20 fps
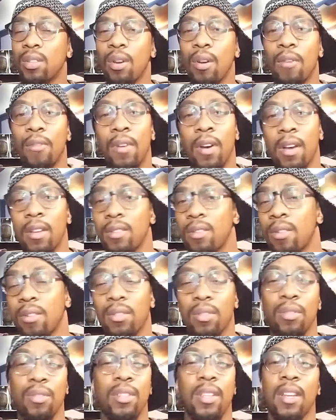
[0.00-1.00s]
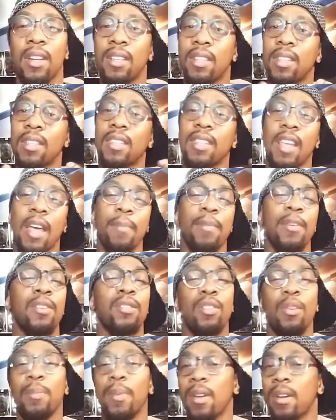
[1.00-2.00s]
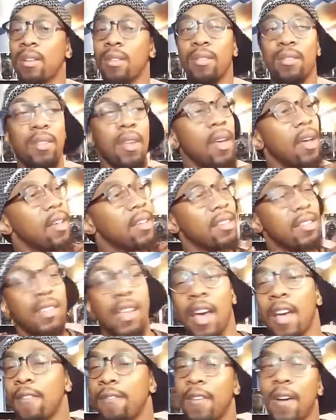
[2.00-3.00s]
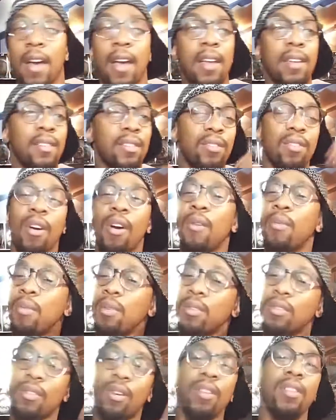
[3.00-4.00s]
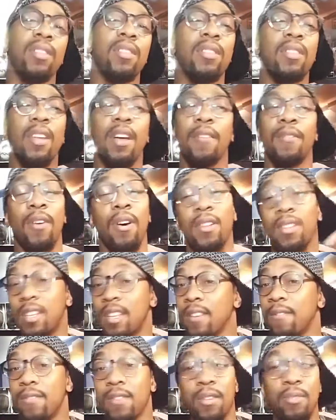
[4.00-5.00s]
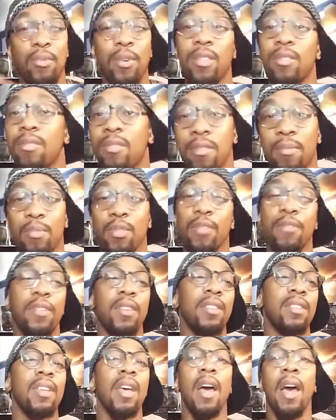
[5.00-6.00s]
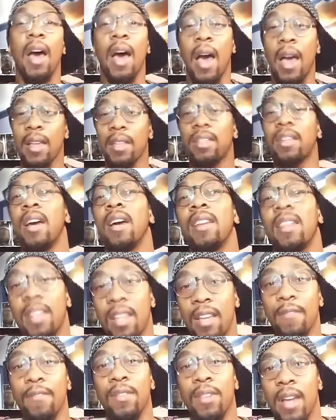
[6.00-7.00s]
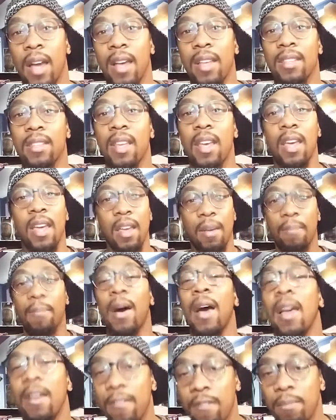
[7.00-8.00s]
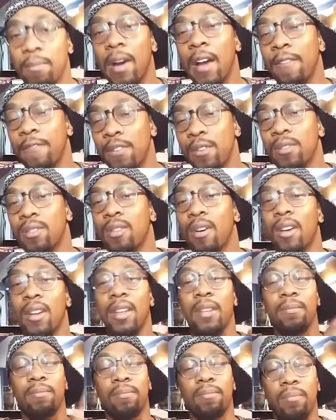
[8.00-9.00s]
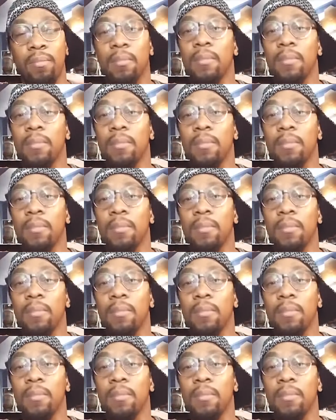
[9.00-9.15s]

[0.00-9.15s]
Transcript: show of nerd news, anything that's happened in superheroes, sci-fi, Star Wars, all this stuff on TV, whether or movies. I kind of give you guys my views on it